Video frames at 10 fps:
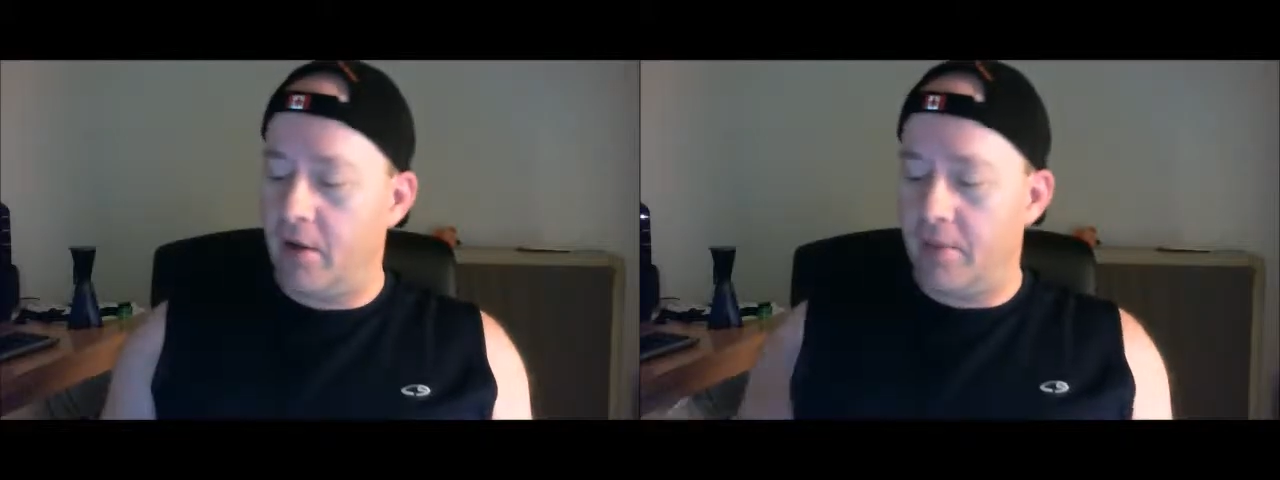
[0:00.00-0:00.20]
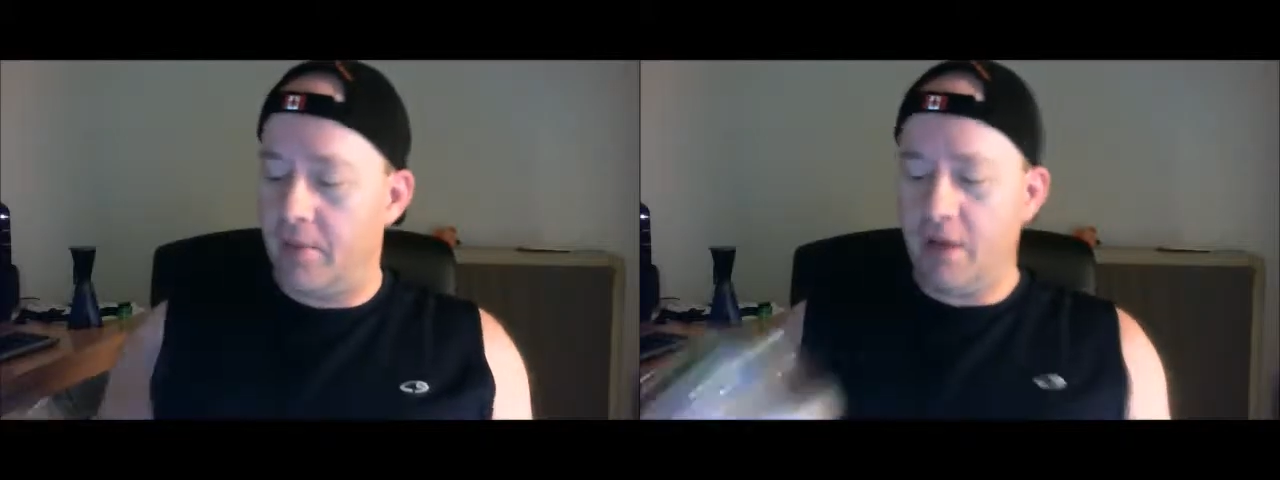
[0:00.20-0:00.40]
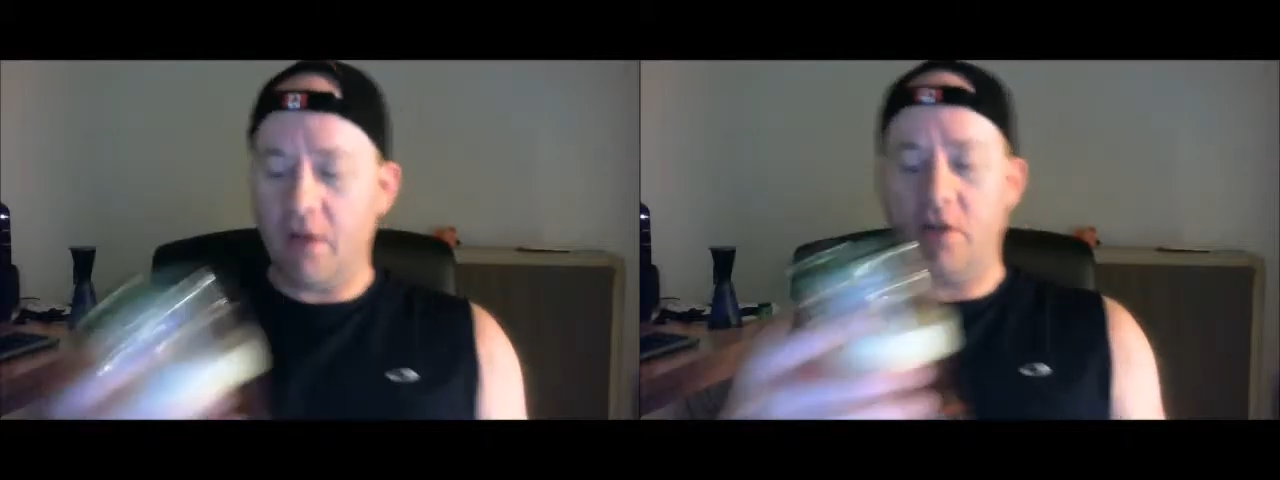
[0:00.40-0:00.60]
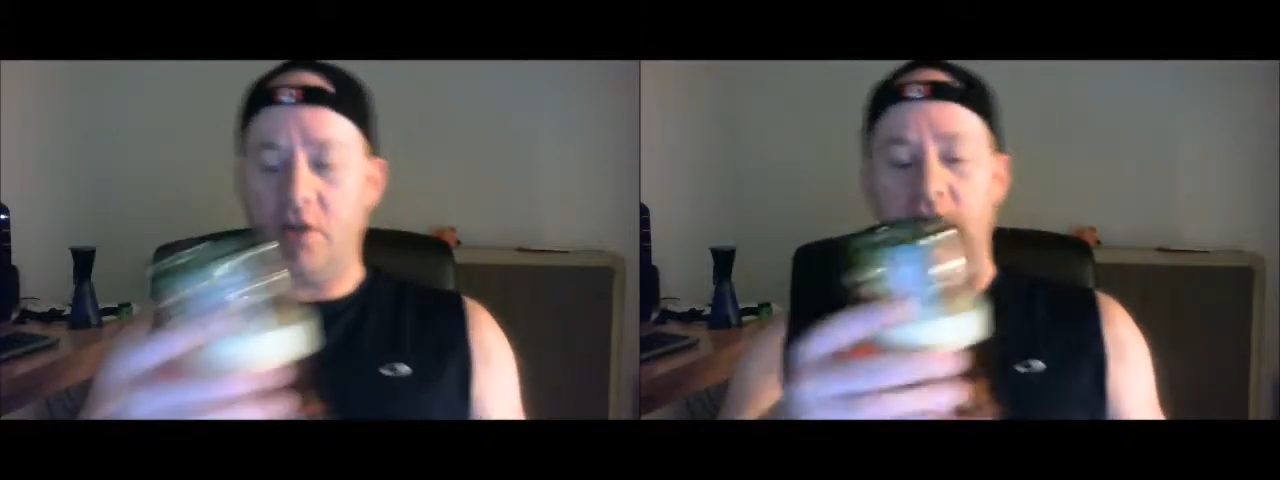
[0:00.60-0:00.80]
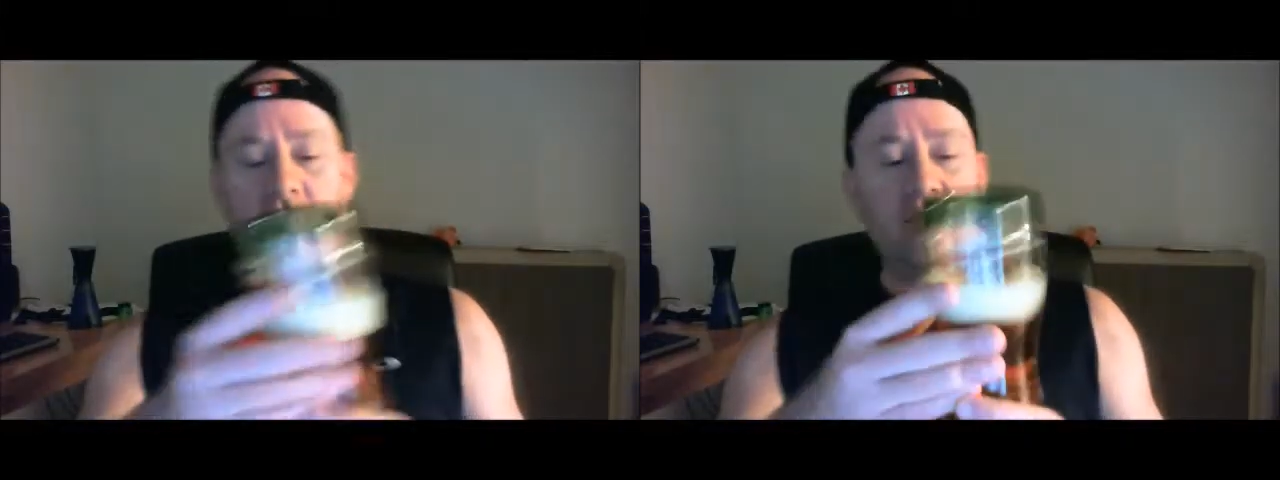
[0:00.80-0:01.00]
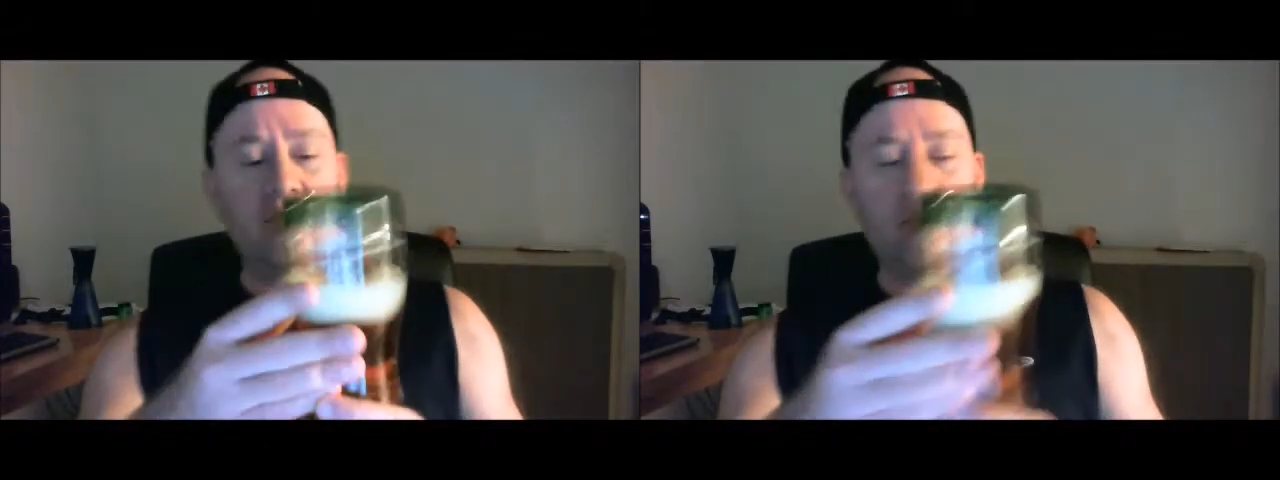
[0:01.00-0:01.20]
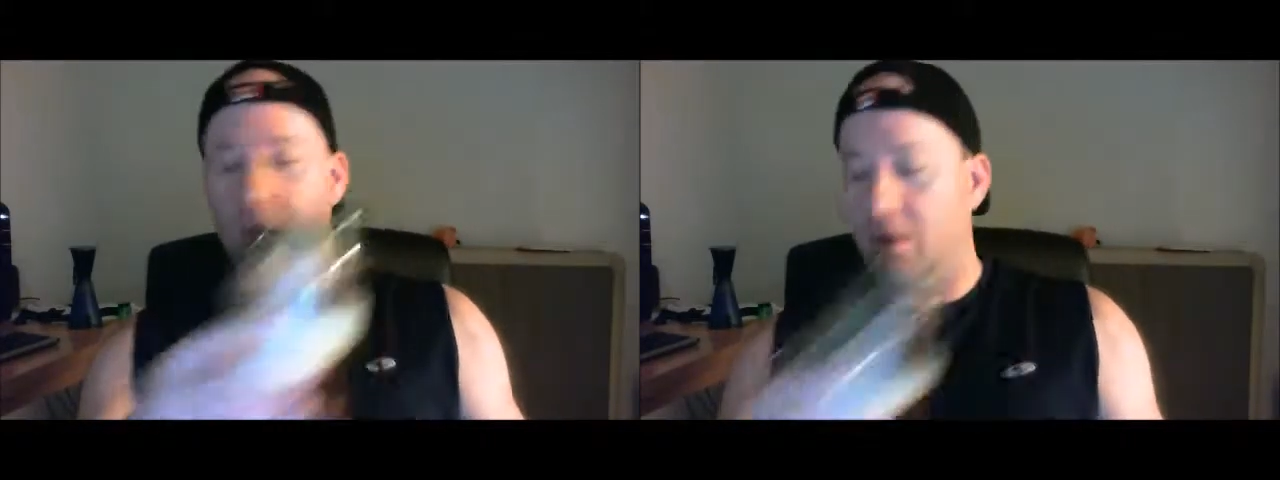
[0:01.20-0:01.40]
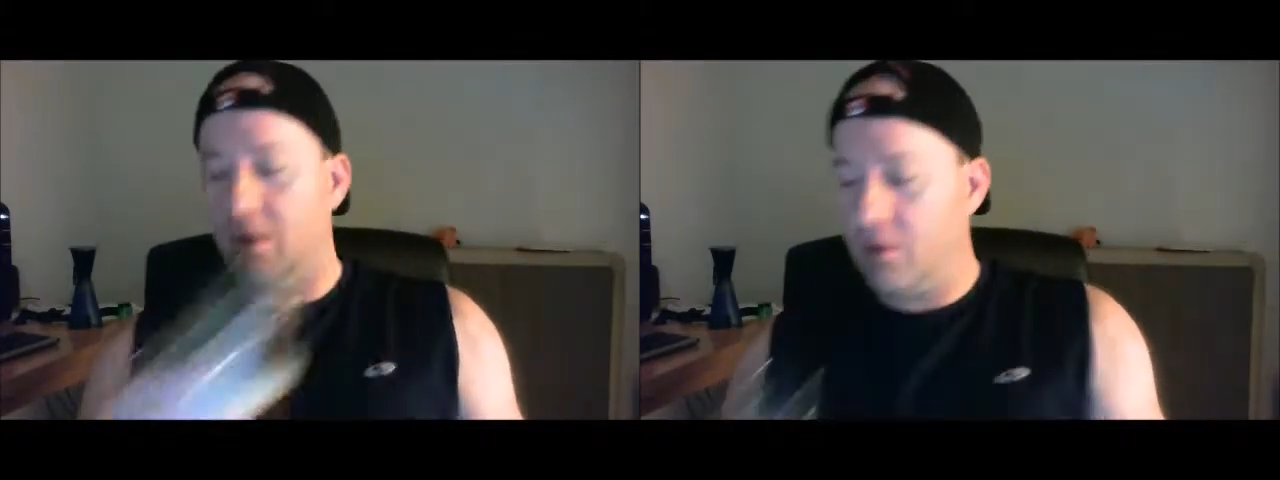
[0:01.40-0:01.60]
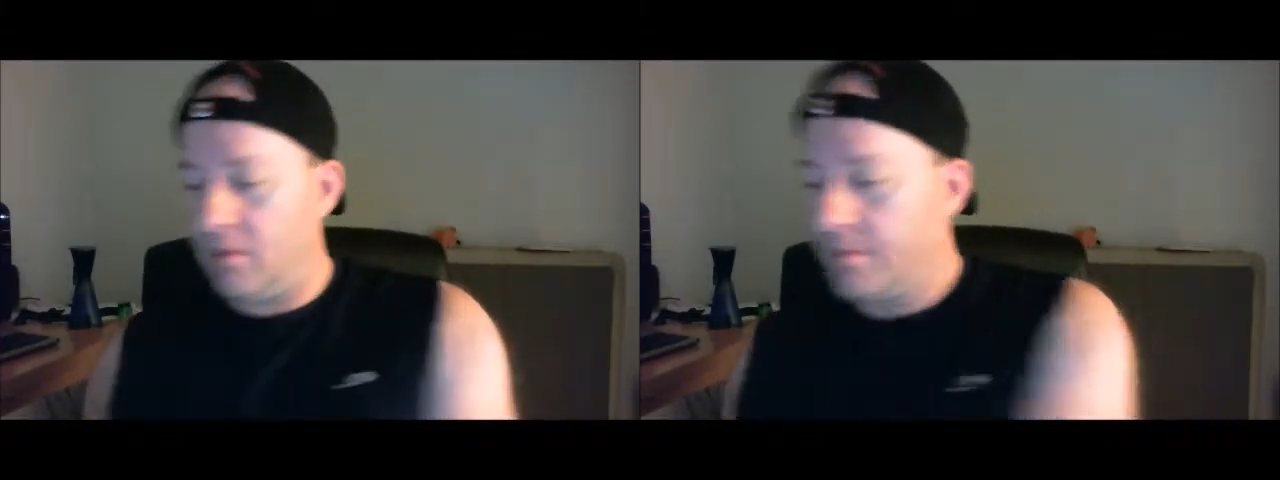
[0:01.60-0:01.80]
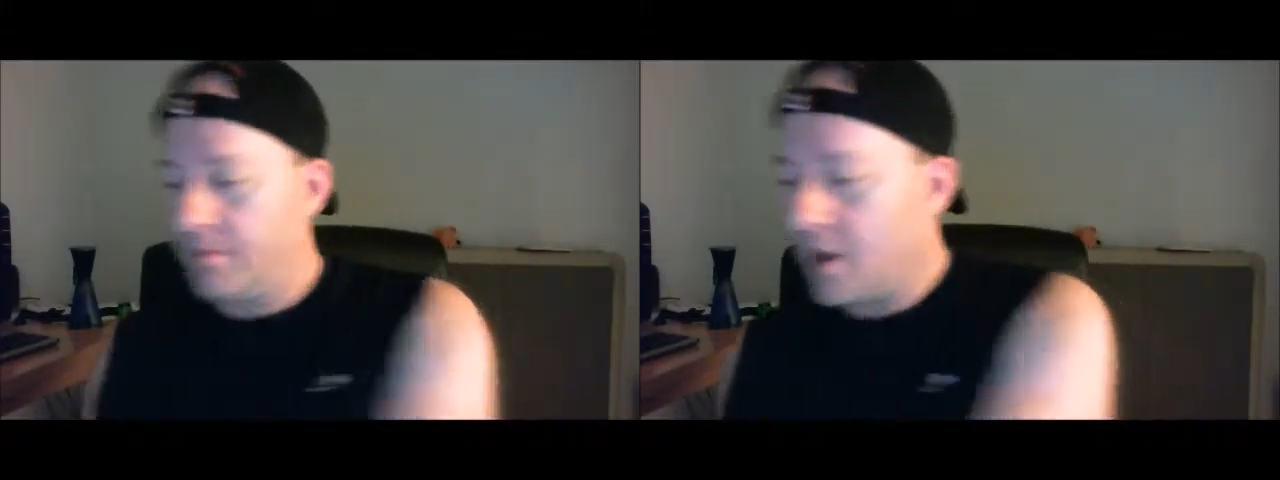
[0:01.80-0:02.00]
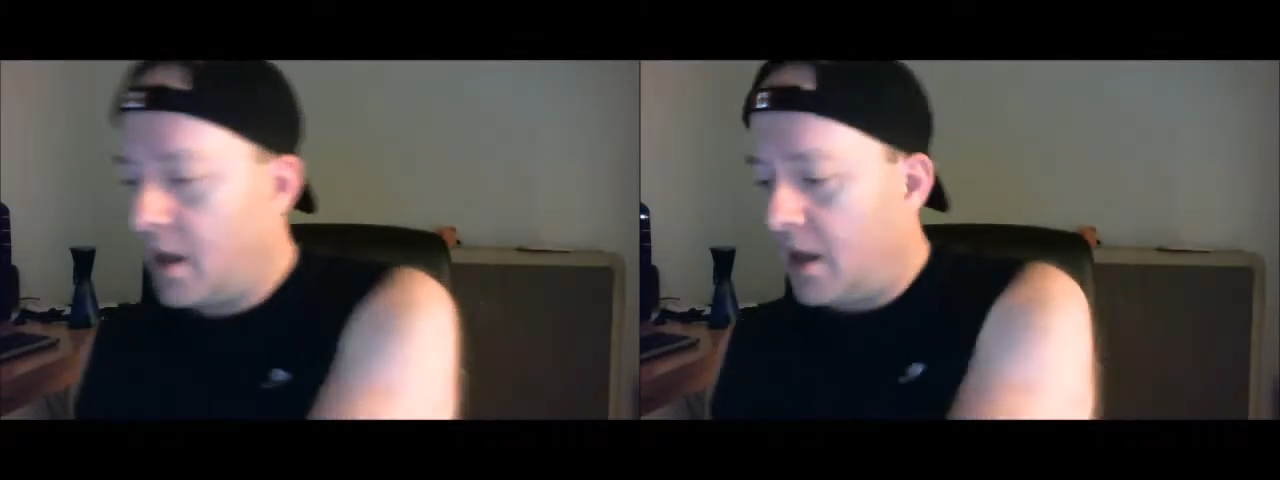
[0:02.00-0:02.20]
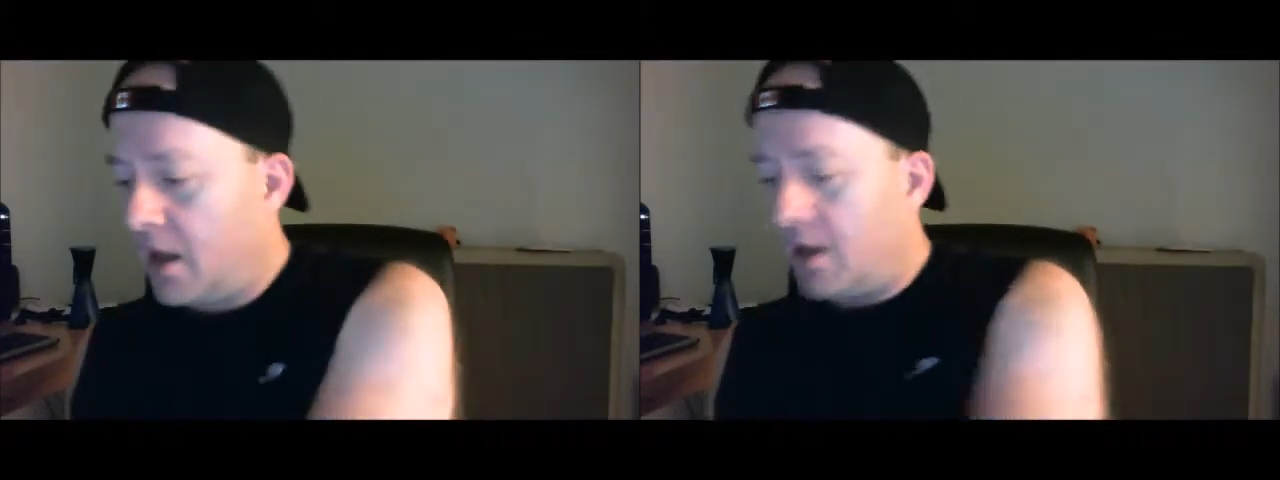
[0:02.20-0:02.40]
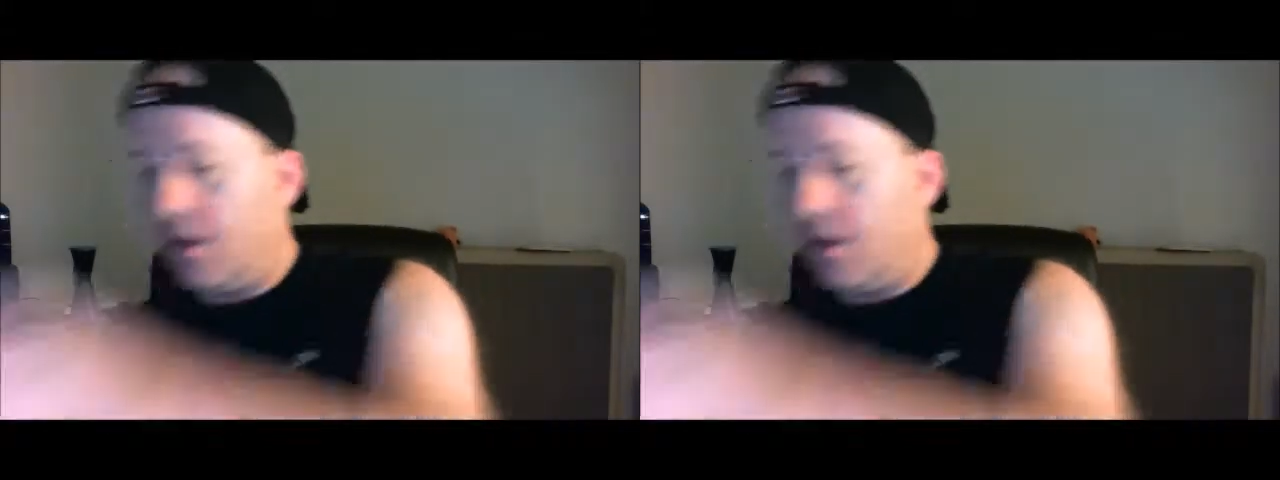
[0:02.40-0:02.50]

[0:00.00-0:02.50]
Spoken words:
but that's actually not too bad. So, now